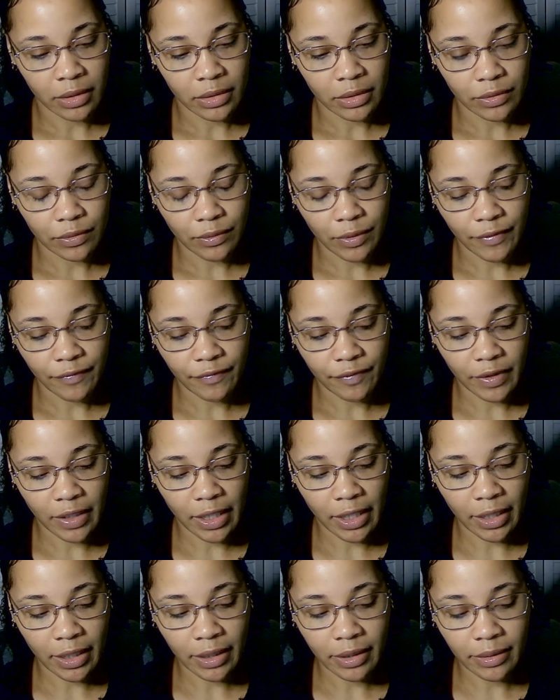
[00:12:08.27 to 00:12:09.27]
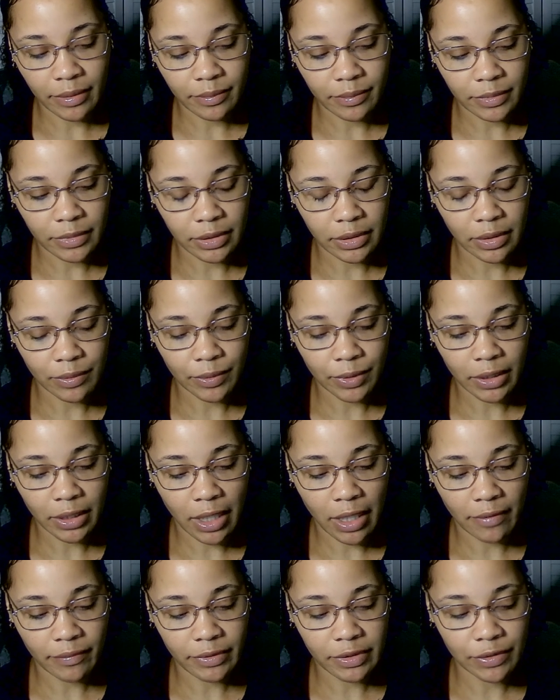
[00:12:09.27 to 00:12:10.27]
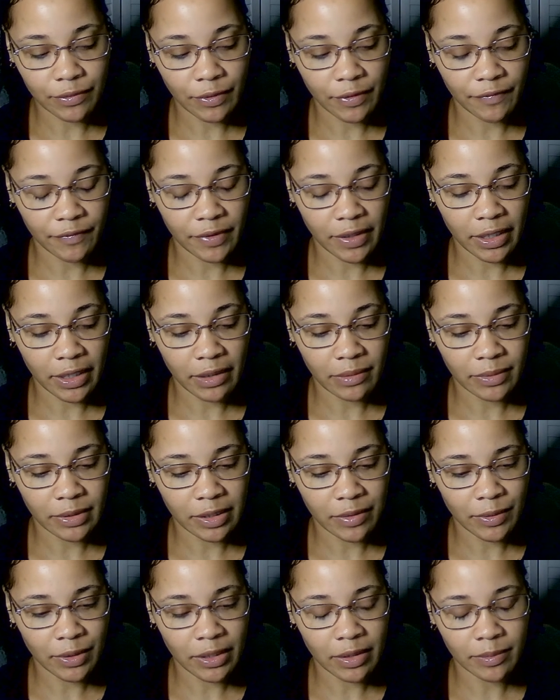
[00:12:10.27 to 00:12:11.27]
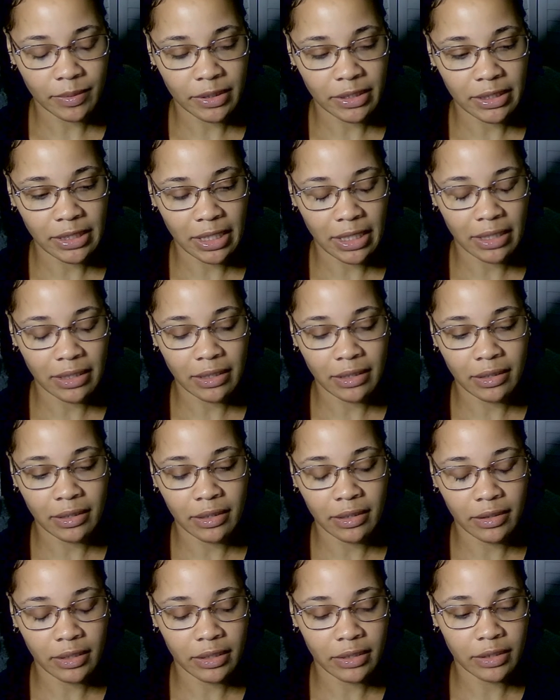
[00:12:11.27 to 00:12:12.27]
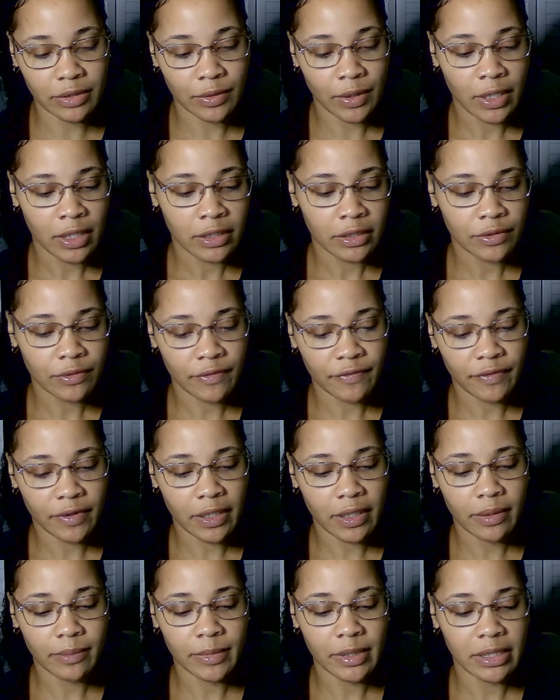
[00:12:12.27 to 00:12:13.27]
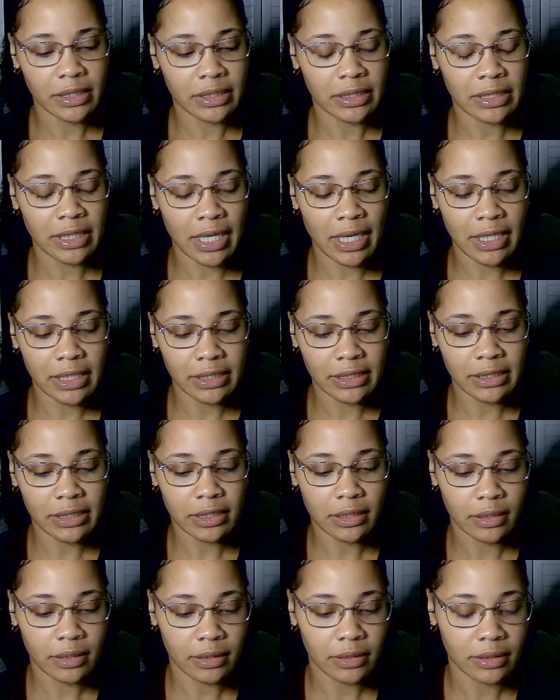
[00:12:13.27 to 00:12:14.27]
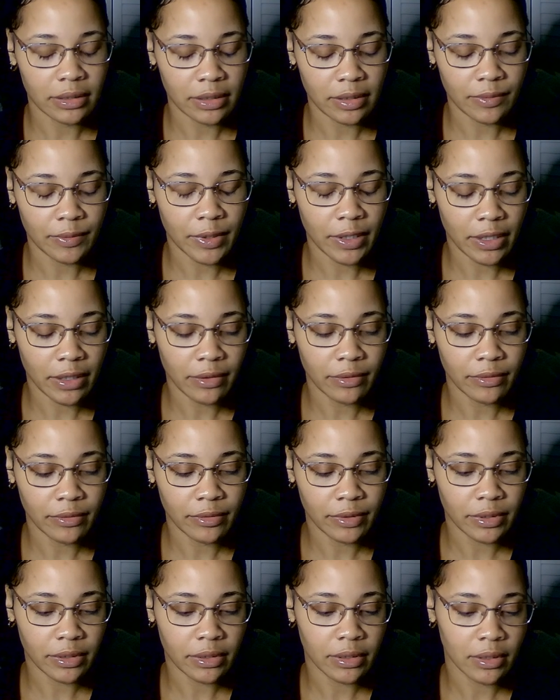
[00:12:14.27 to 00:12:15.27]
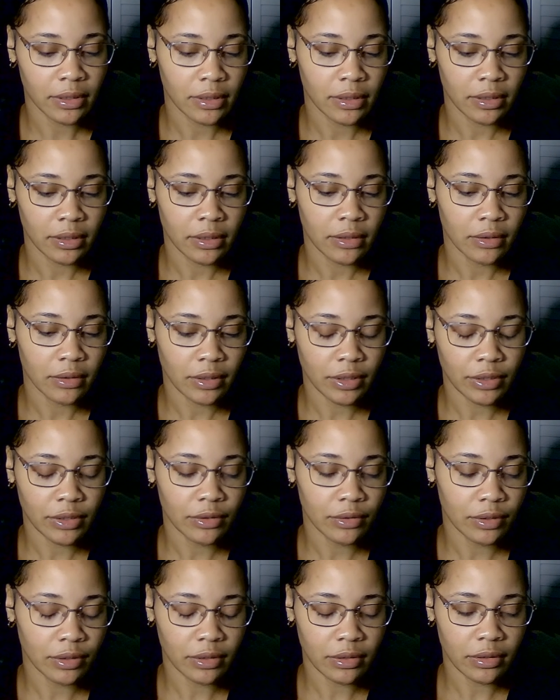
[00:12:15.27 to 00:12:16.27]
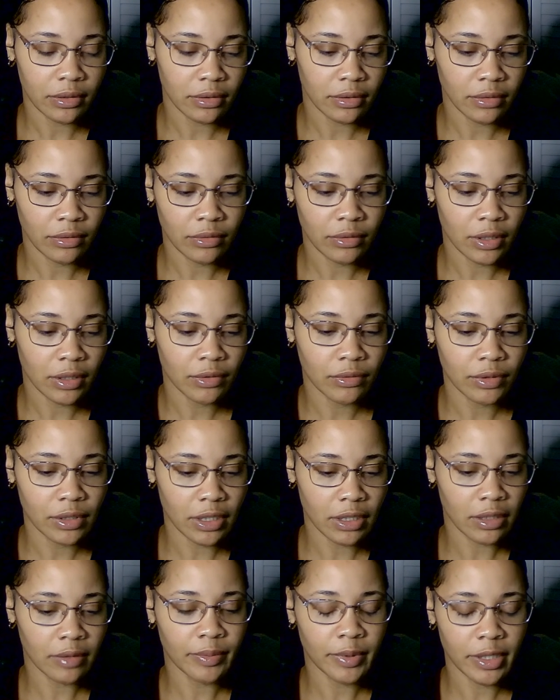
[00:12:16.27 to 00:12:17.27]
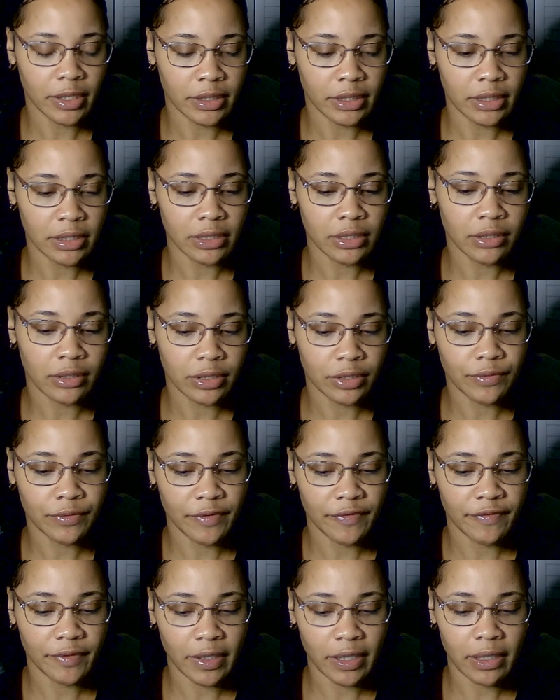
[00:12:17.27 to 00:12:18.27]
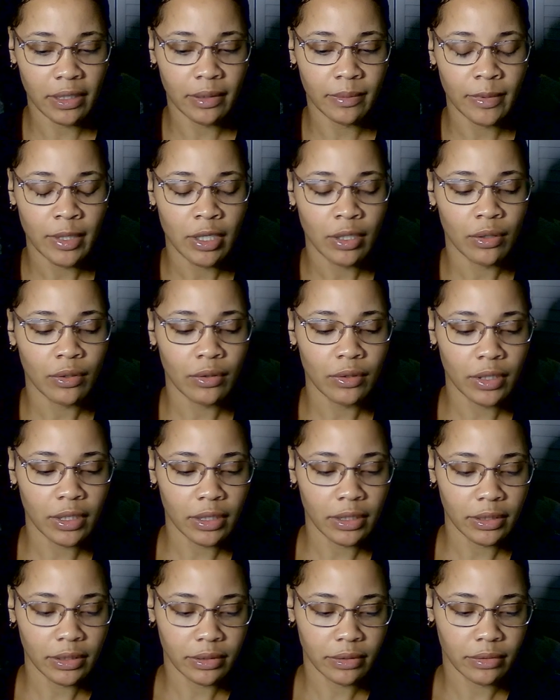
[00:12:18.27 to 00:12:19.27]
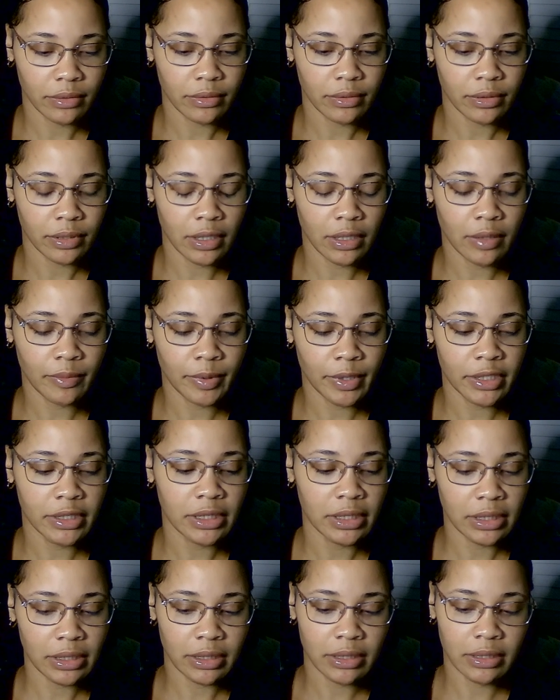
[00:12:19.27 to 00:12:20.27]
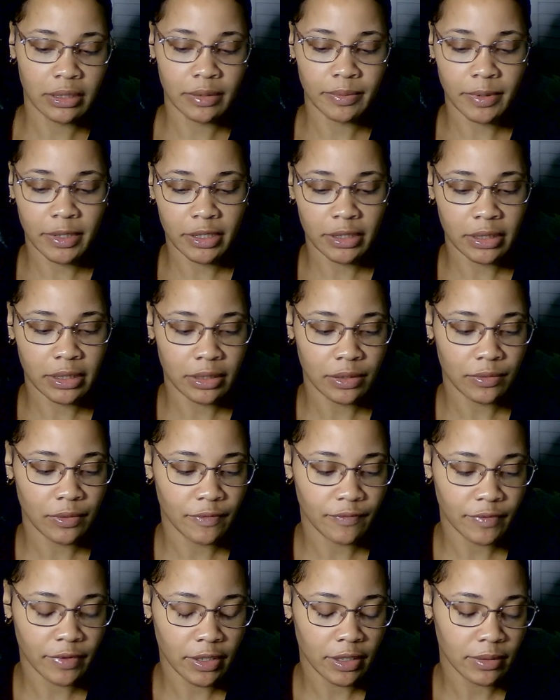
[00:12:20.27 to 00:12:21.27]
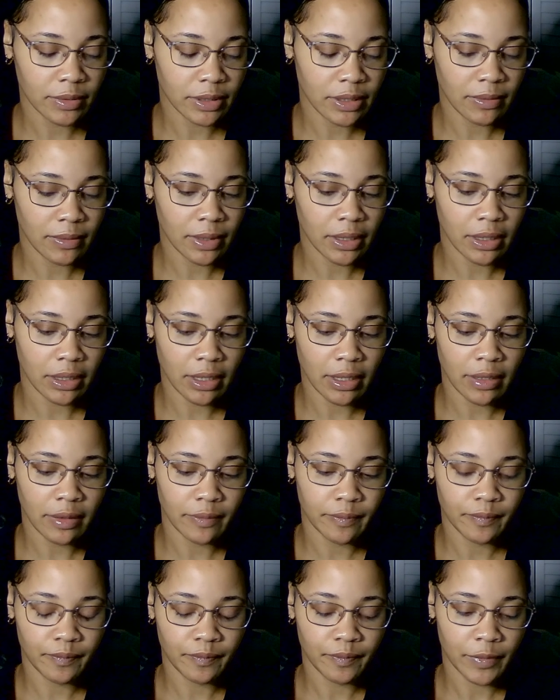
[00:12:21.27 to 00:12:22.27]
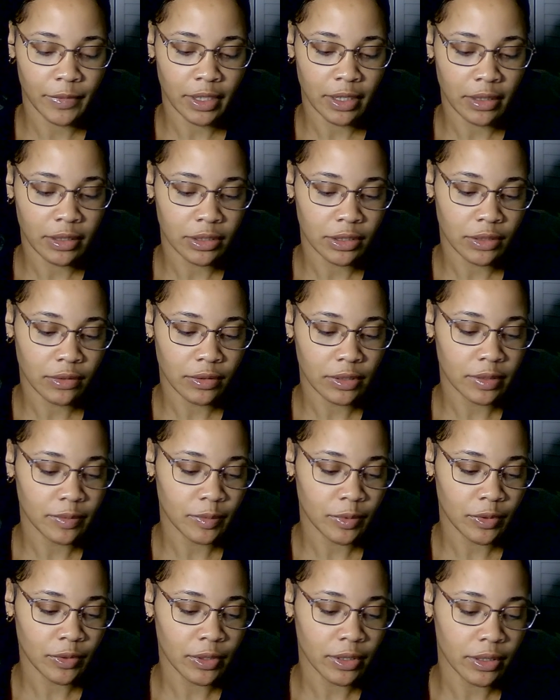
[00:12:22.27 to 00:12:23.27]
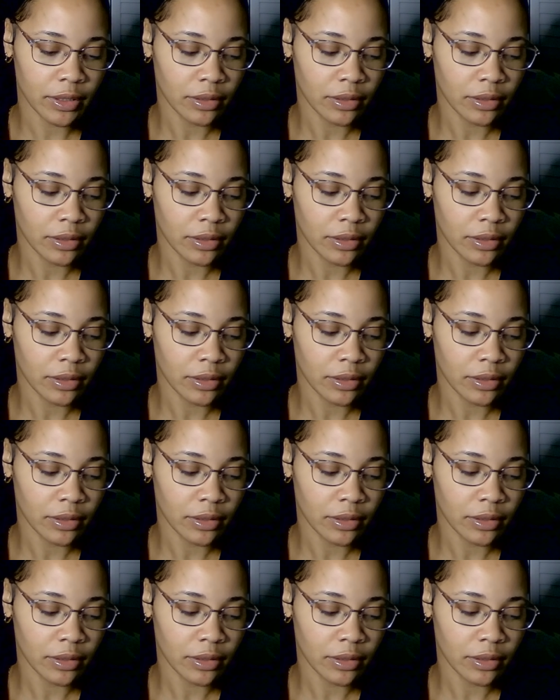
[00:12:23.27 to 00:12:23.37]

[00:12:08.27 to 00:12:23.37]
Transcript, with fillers: twin flame someone could have a twin flame someone could be saying that they're the twin flame and it's not it's the someone else or you're you know the other person is your twin flame or the other person is this person's twin flame something like that show us more